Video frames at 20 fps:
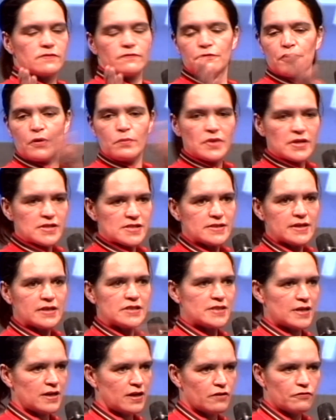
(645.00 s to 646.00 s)
from listening
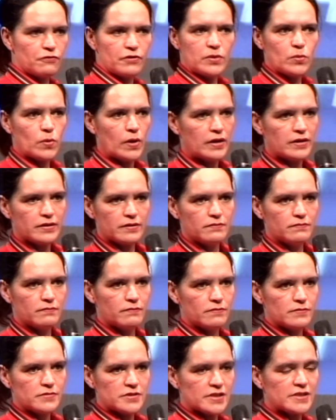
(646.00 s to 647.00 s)
to everyone
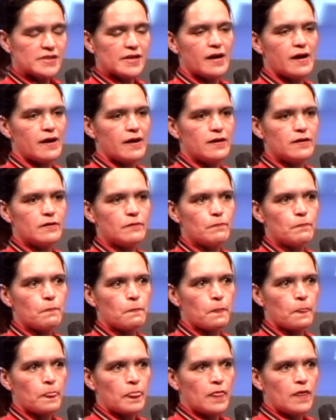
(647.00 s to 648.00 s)
today,
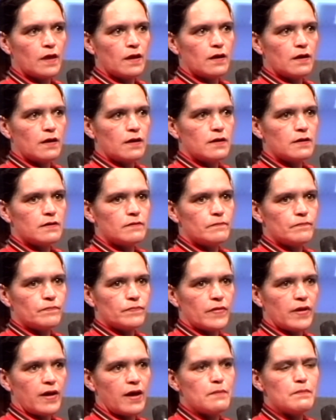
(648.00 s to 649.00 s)

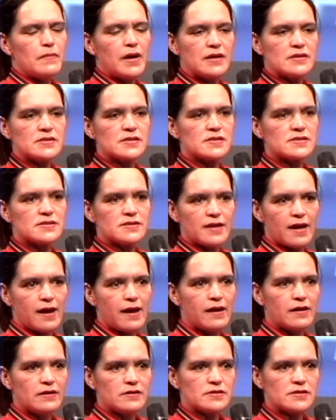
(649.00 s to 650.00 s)
and makes a
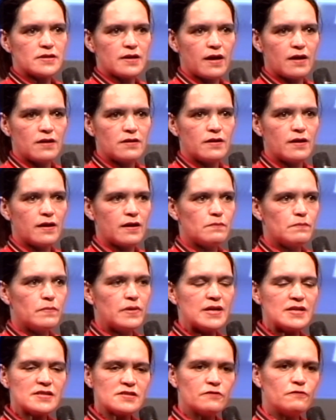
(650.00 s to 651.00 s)
stand and
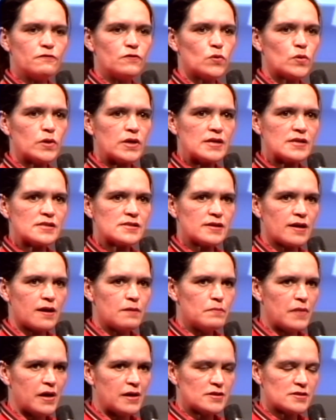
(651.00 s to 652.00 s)
be's a voice
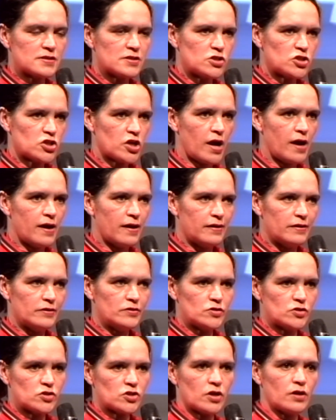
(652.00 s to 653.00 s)
and makes a
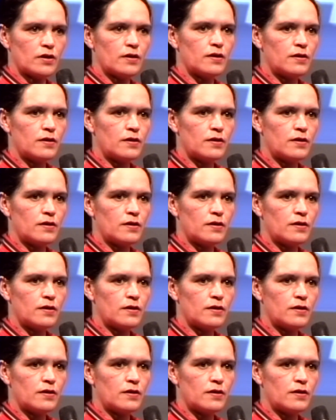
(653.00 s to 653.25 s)
change